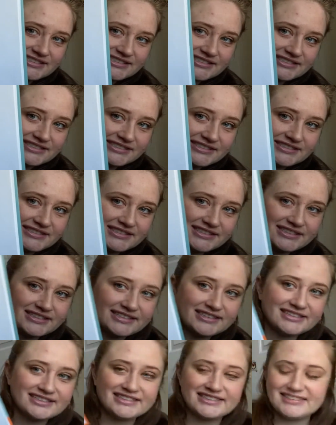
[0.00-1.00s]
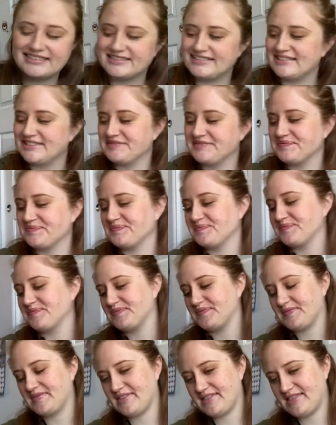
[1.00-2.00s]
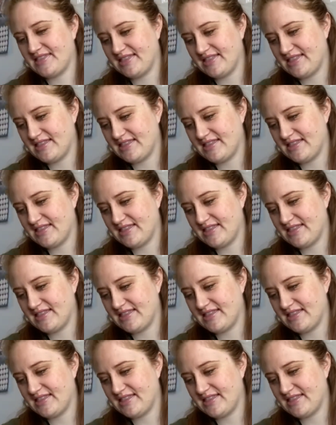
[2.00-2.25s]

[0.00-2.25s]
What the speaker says: (silence)